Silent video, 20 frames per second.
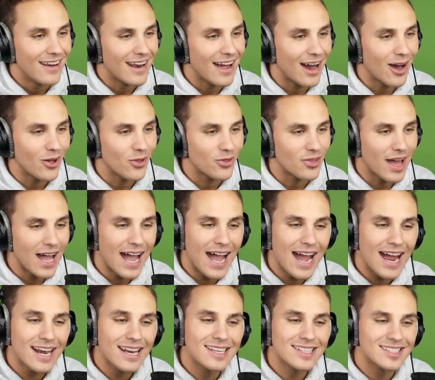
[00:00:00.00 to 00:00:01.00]
now
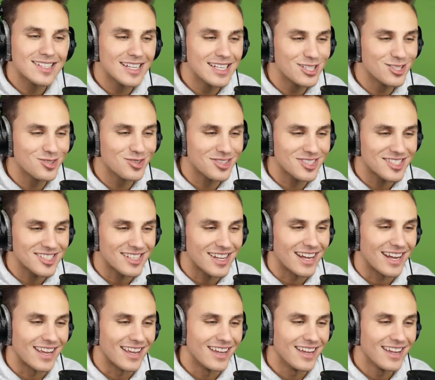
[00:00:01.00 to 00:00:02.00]
that is
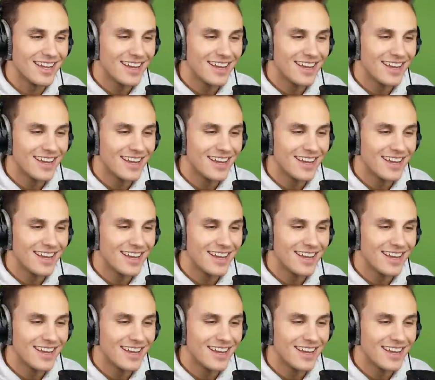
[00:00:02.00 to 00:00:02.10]
interesting.